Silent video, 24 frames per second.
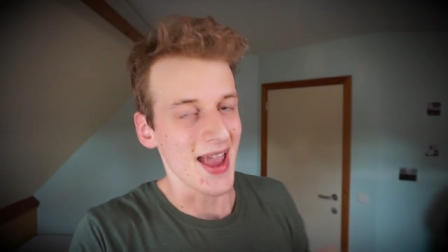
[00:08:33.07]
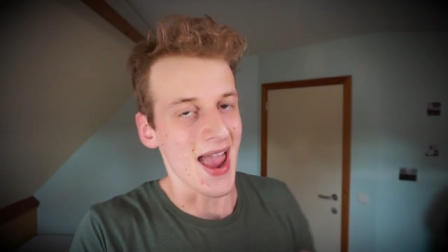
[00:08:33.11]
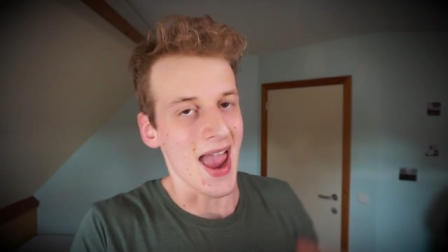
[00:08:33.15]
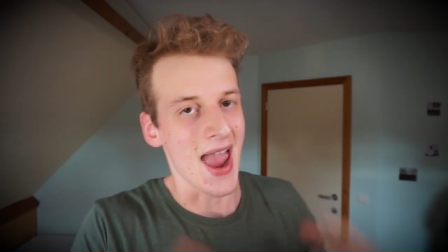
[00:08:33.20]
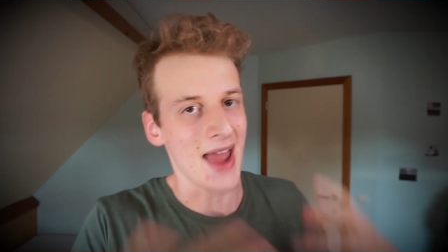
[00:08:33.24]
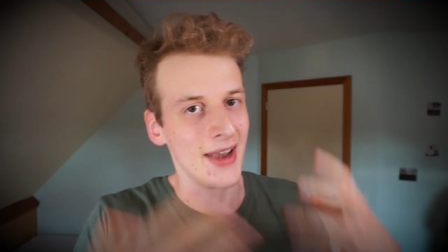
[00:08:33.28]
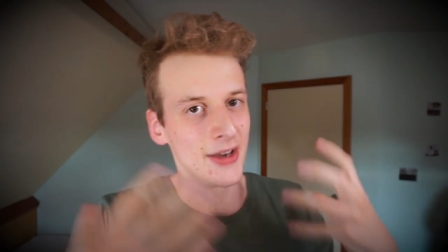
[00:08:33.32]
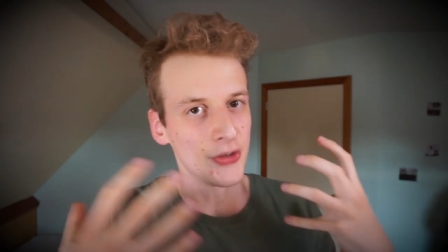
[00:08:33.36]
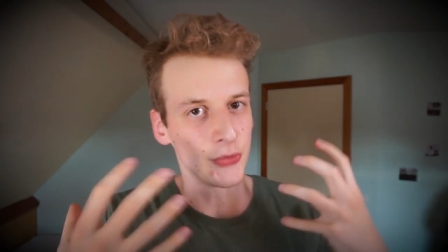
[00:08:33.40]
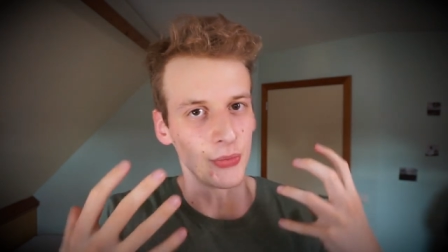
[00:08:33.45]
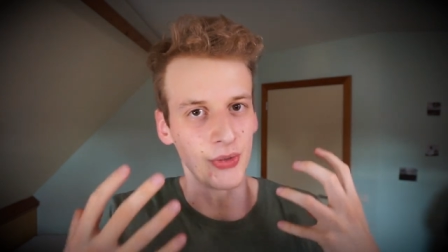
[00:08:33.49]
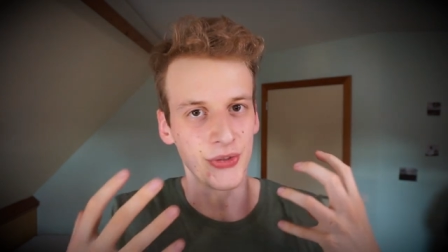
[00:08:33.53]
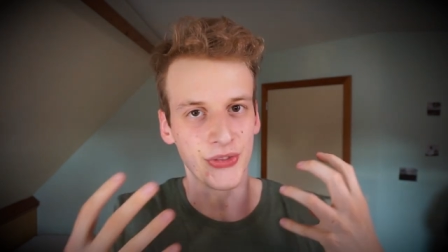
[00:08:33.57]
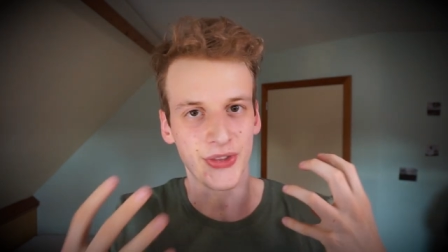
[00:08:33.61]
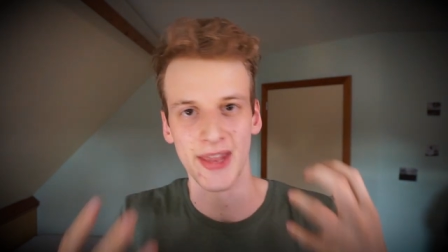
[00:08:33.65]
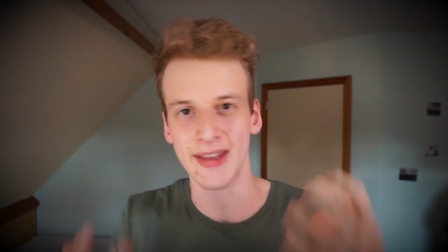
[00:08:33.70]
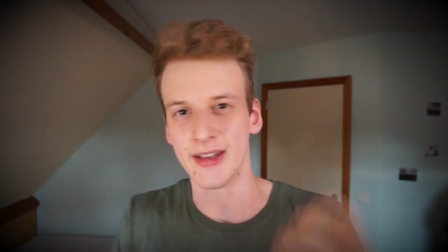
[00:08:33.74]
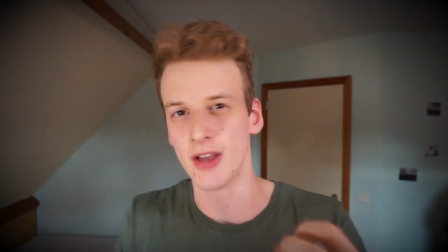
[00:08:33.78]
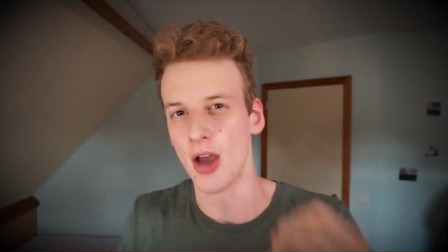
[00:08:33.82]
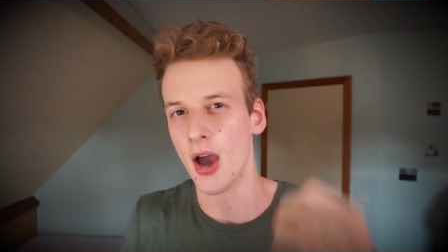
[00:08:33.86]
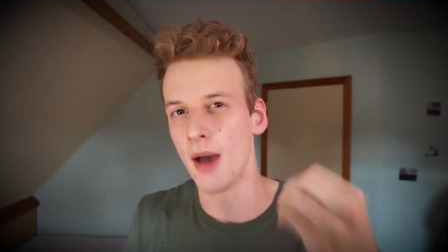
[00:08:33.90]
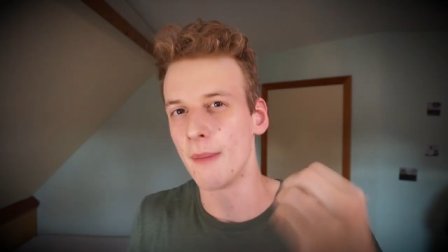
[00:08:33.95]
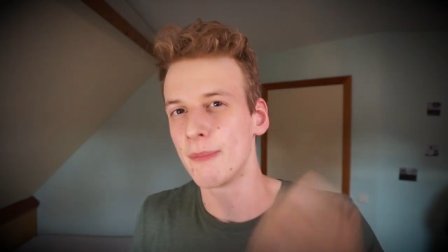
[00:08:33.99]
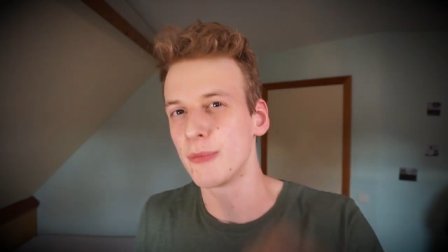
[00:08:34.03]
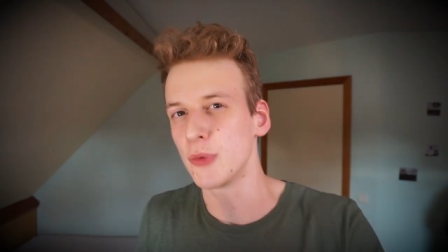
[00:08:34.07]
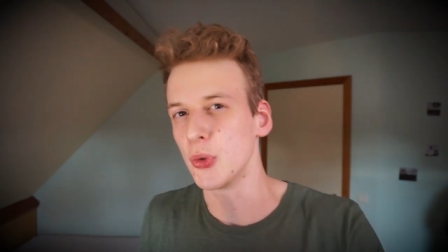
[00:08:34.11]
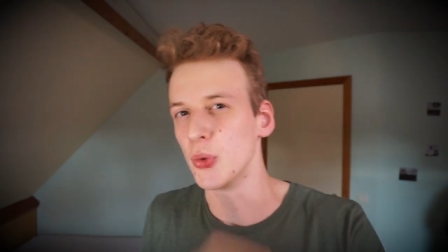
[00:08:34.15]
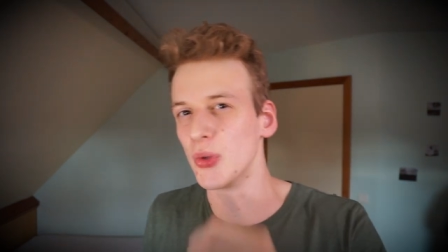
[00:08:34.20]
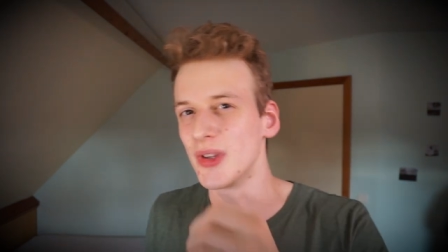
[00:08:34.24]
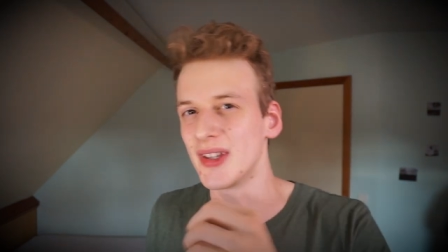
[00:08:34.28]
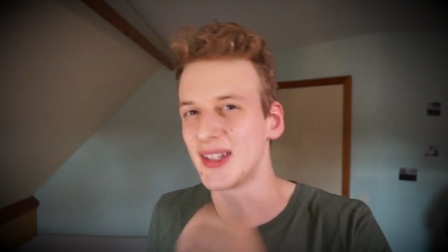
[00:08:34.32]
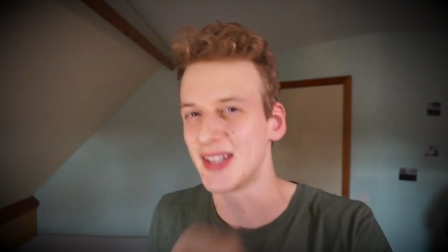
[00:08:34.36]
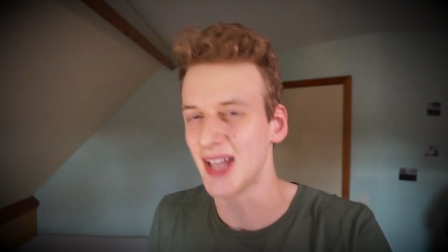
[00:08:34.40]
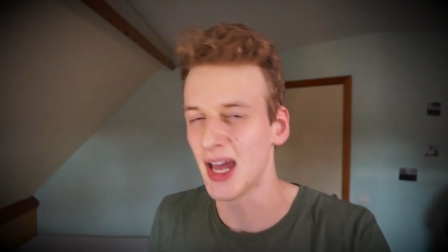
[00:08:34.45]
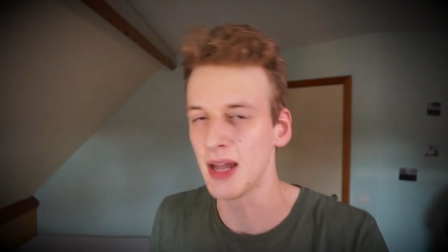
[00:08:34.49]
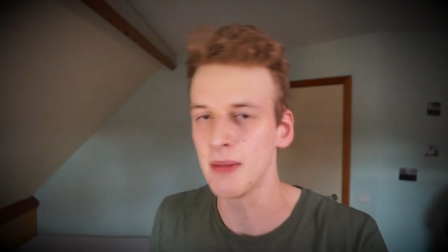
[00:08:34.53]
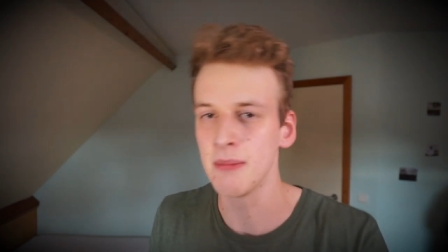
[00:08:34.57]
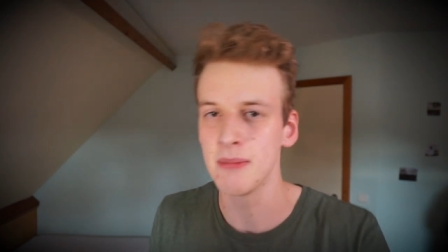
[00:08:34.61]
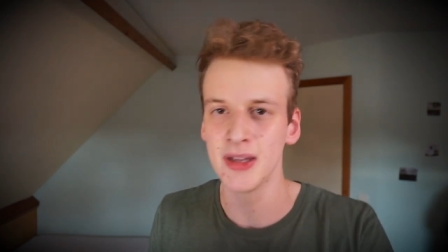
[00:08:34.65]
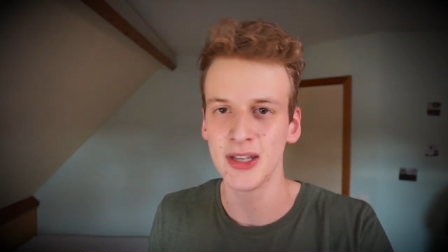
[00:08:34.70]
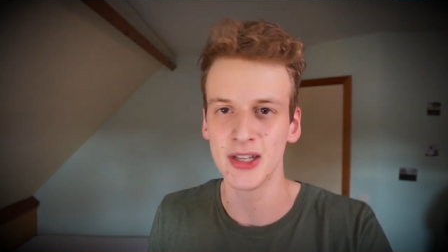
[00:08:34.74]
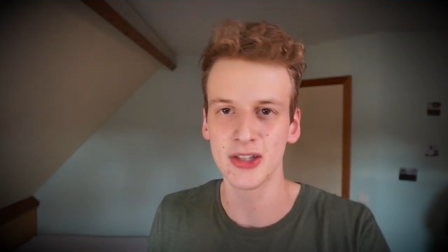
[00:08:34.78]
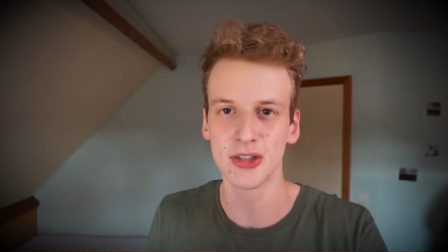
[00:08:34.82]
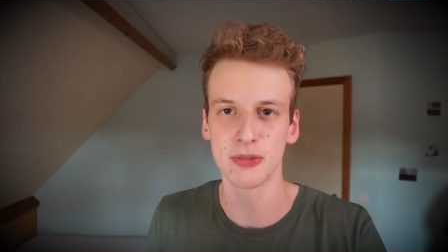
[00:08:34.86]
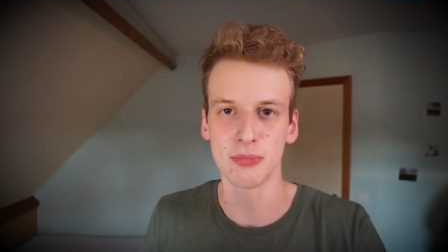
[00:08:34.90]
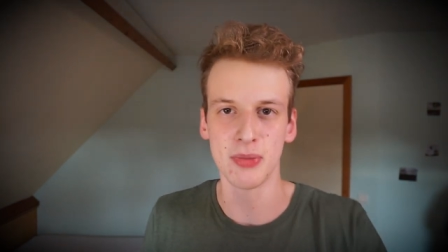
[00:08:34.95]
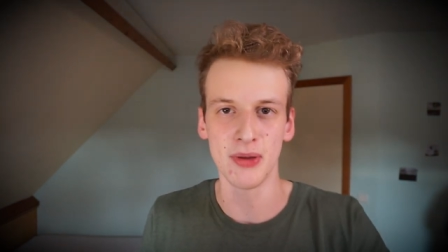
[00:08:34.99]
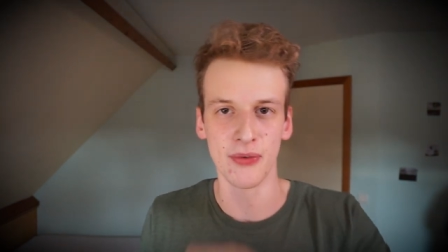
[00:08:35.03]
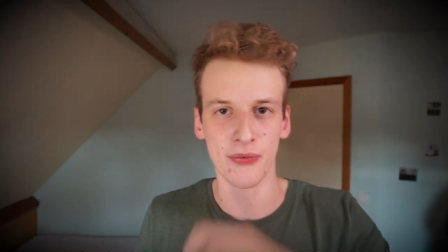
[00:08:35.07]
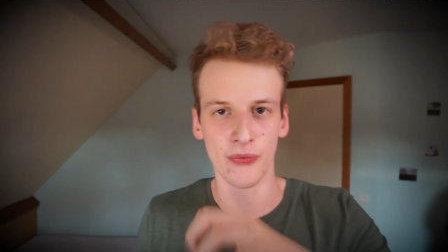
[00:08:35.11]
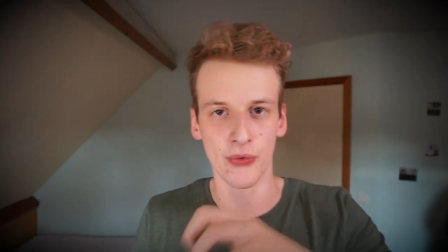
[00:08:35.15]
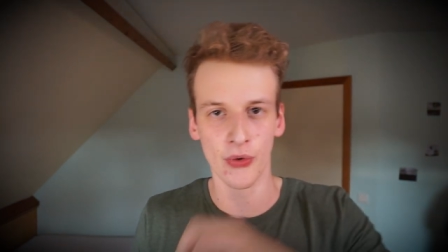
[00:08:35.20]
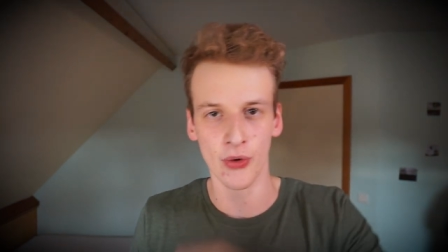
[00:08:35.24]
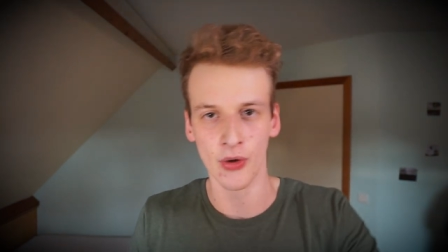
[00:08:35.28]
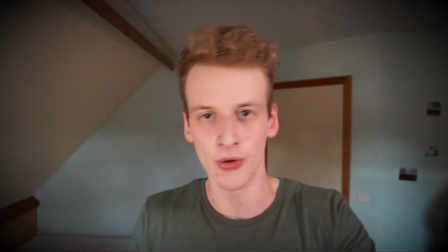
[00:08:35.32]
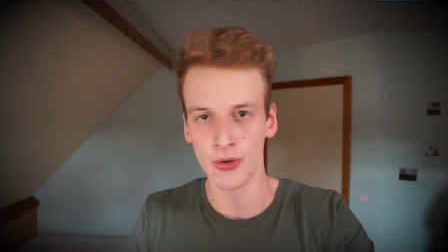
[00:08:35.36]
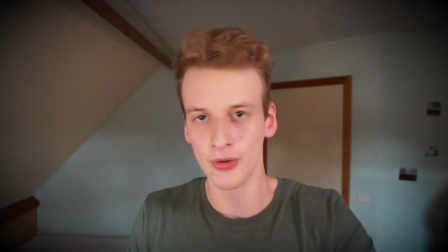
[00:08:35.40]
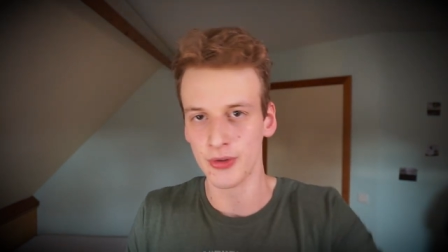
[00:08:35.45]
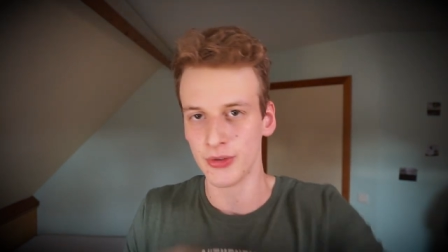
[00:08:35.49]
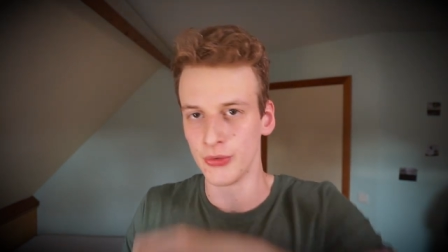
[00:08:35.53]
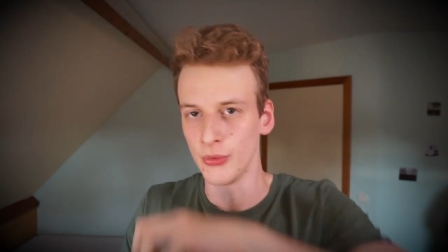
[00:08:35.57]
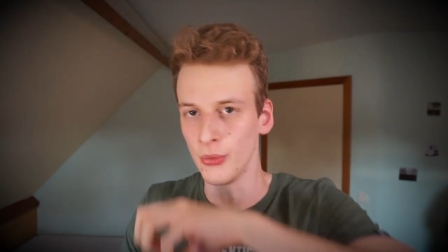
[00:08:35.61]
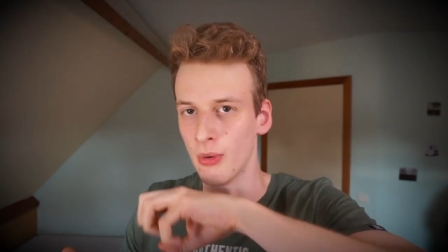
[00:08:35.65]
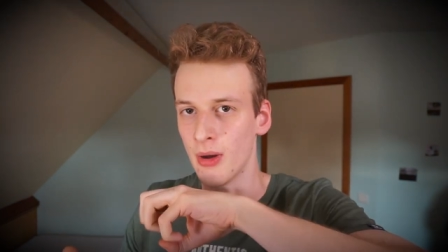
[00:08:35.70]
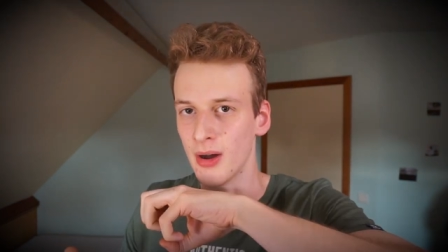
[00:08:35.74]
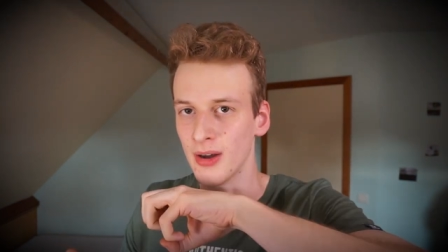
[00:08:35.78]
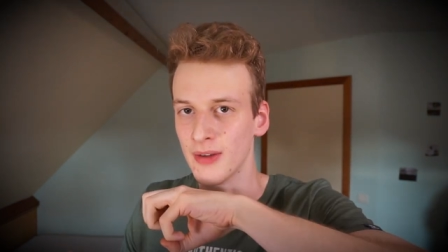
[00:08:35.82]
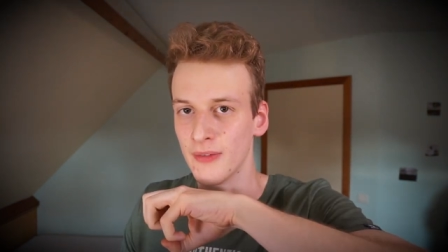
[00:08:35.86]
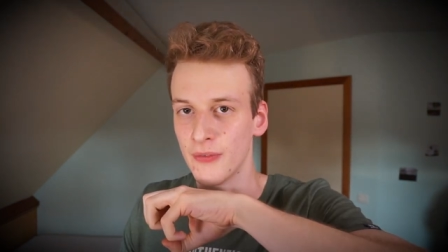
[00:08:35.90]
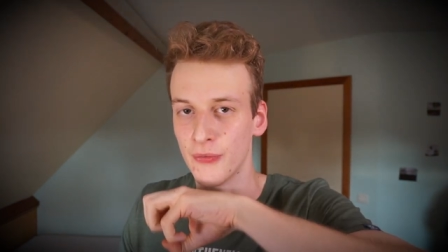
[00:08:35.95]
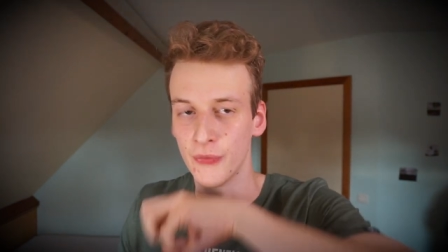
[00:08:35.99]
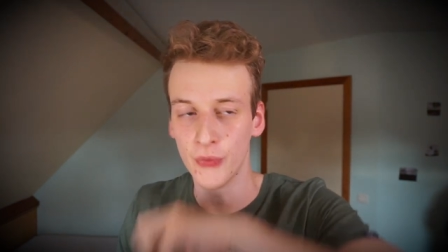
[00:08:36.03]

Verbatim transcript: And it will take up to 10 minutes before you are